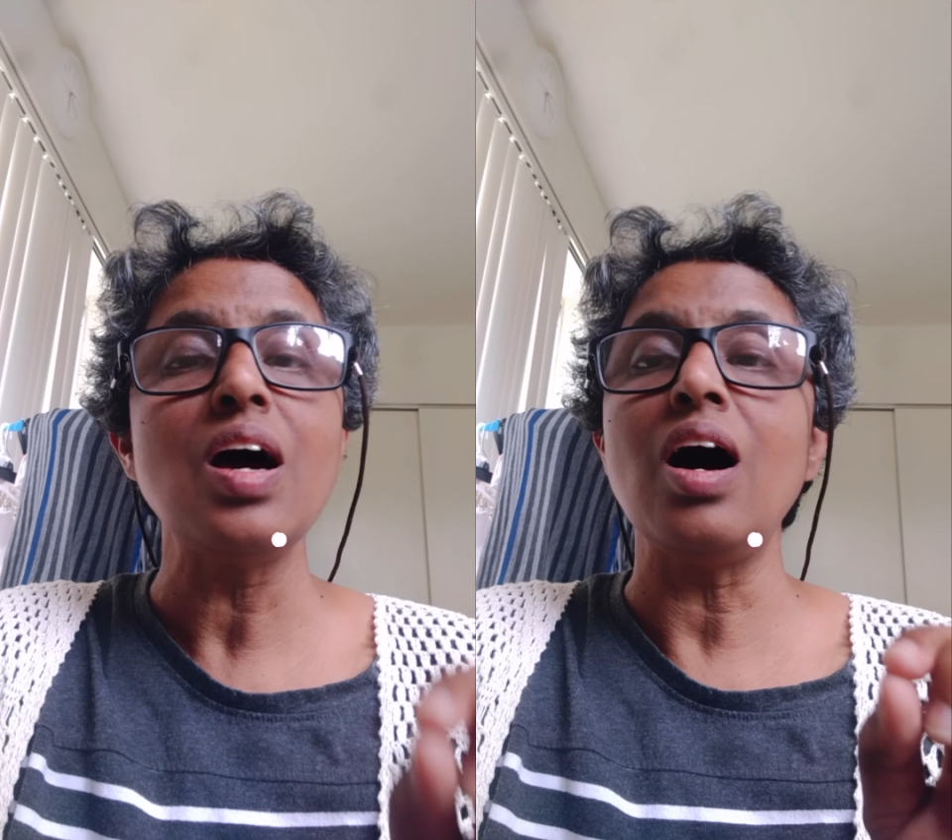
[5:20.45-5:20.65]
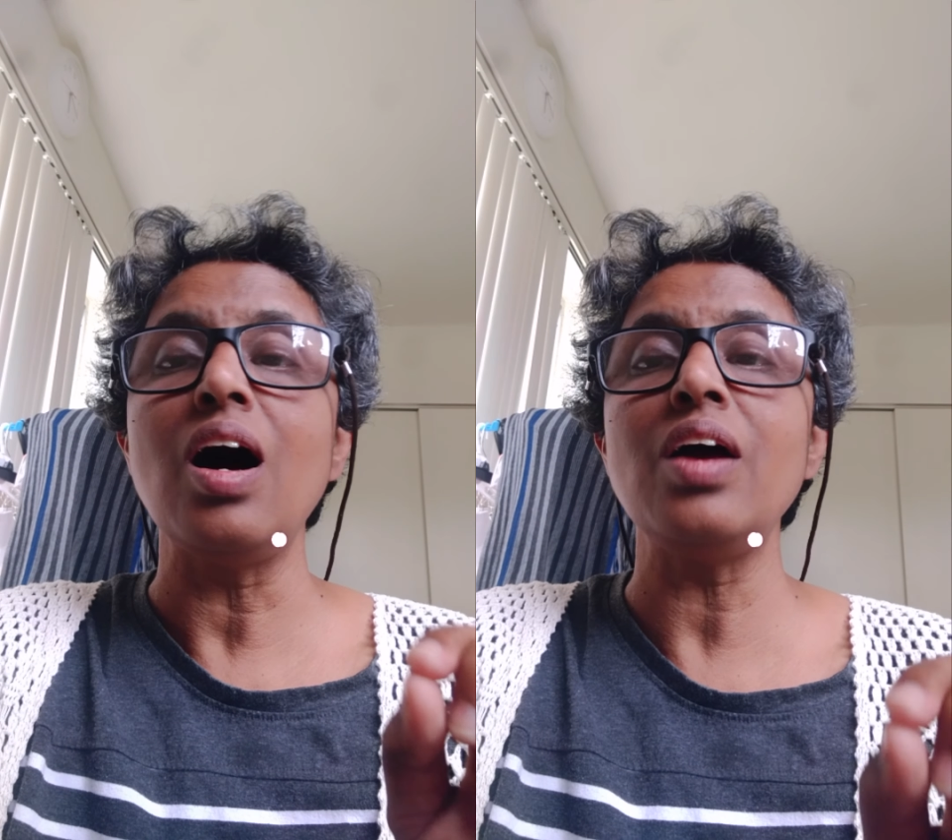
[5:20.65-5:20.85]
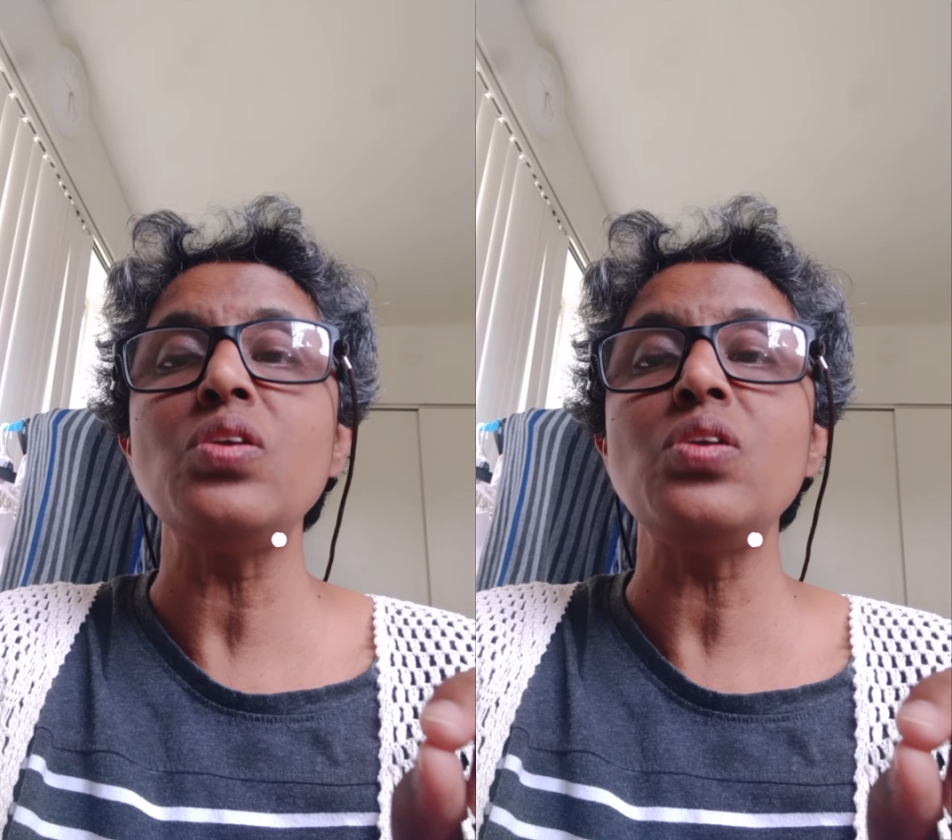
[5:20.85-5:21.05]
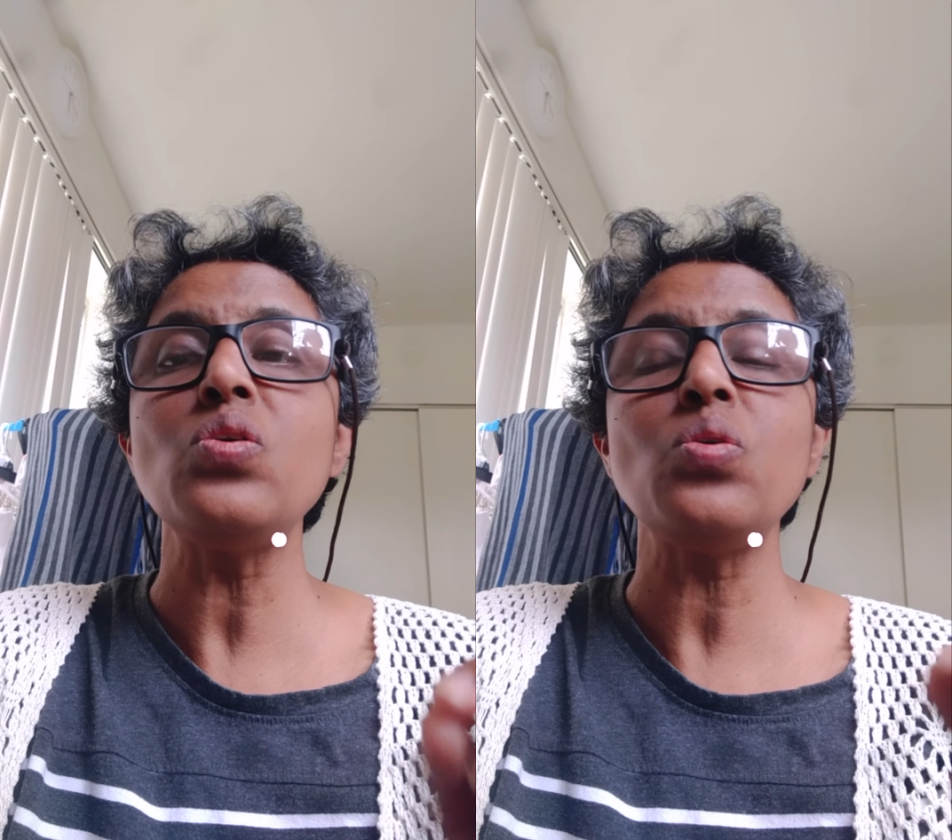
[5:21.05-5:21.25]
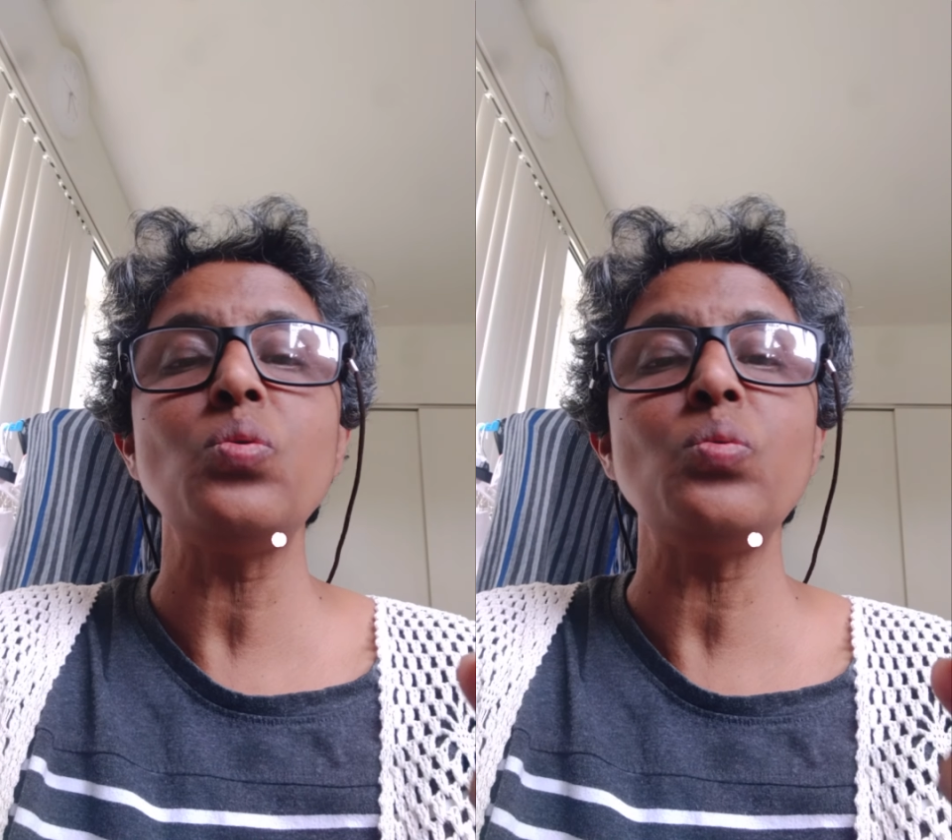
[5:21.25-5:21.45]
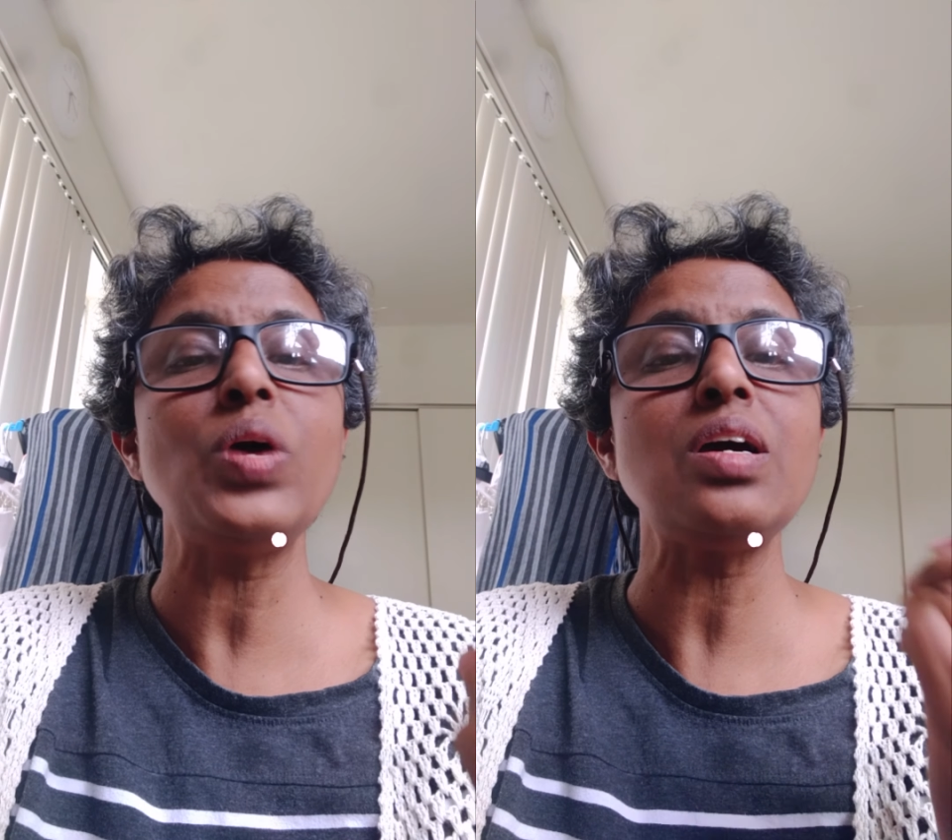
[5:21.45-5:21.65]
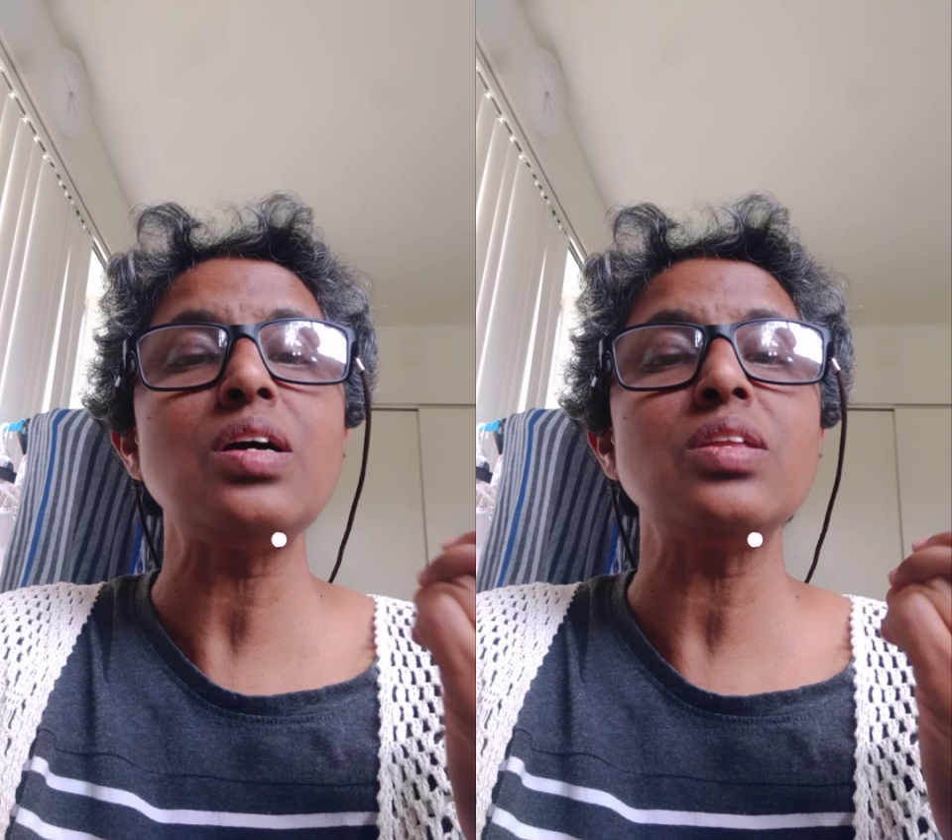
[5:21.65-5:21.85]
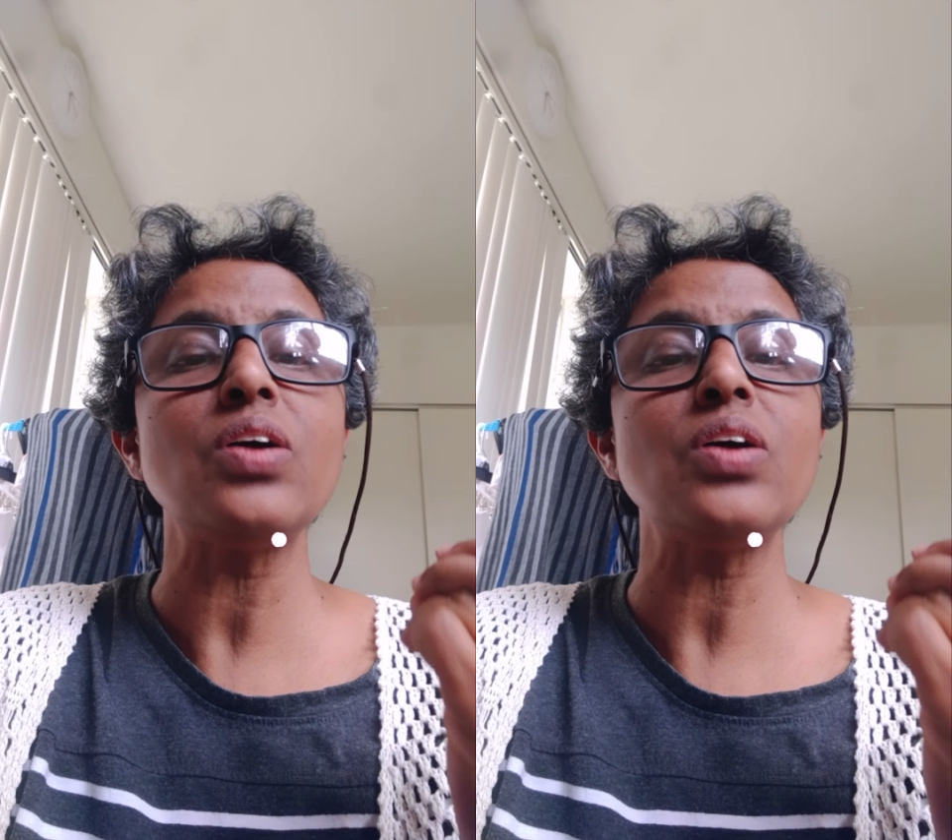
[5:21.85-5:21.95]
I know with